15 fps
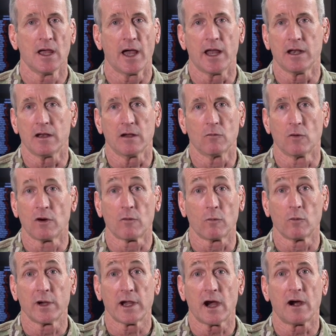And we're,
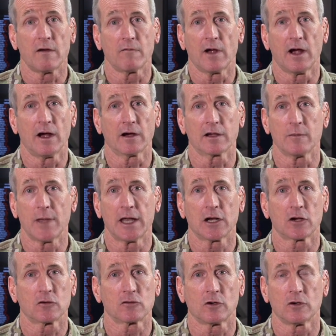we are, uh, command
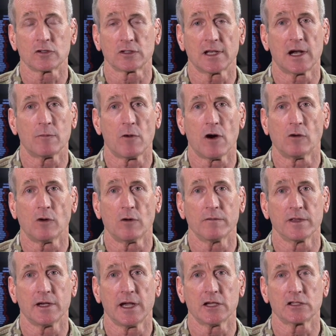and control set up all over
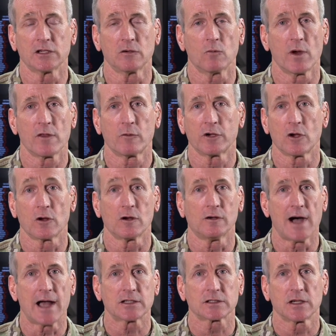the nation, whether we go to
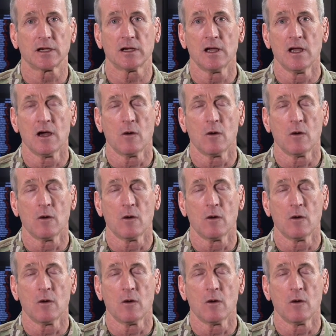Alaska,